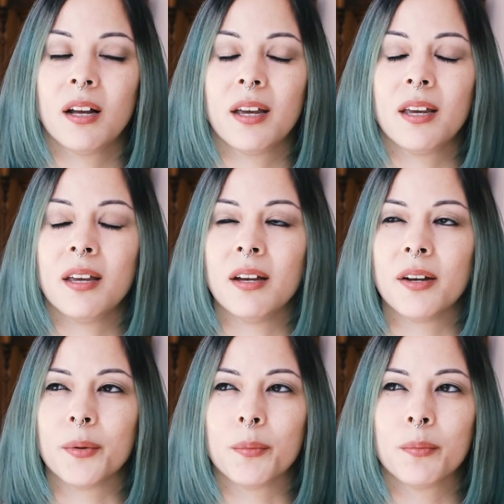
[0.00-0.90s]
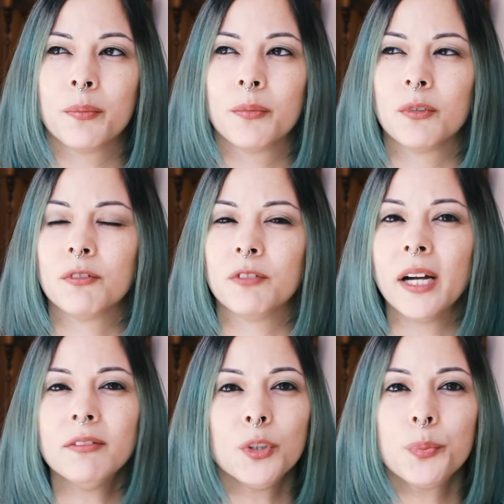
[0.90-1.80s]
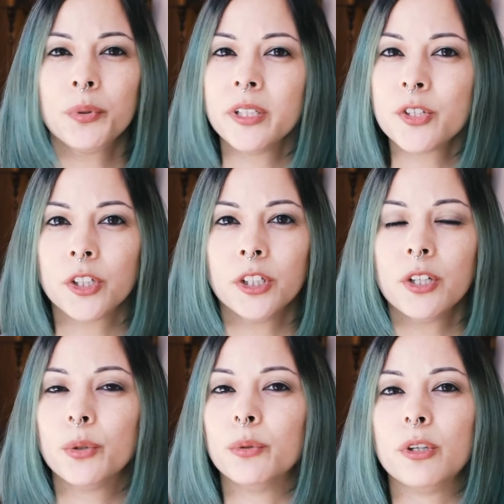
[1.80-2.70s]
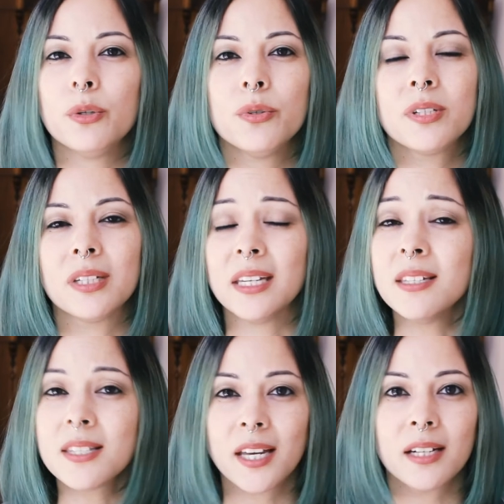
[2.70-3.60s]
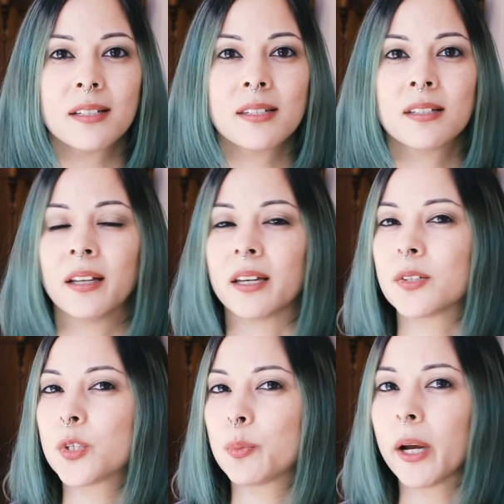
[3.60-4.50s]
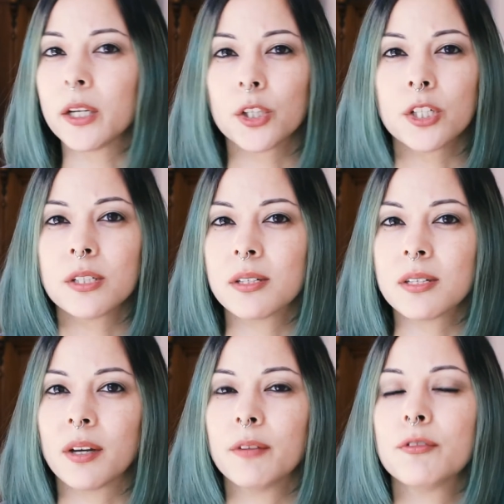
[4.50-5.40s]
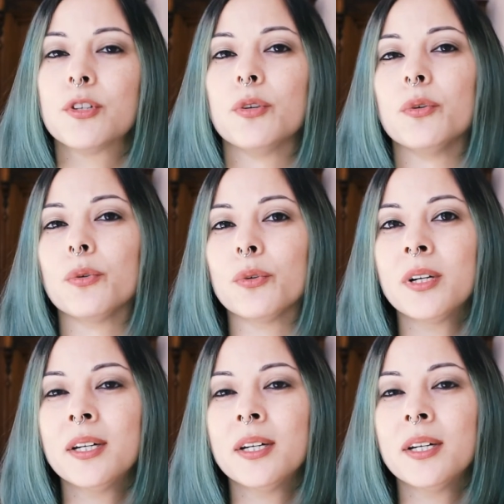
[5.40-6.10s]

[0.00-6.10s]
a uh, revival preacher who used insects, like spiders and stuff, to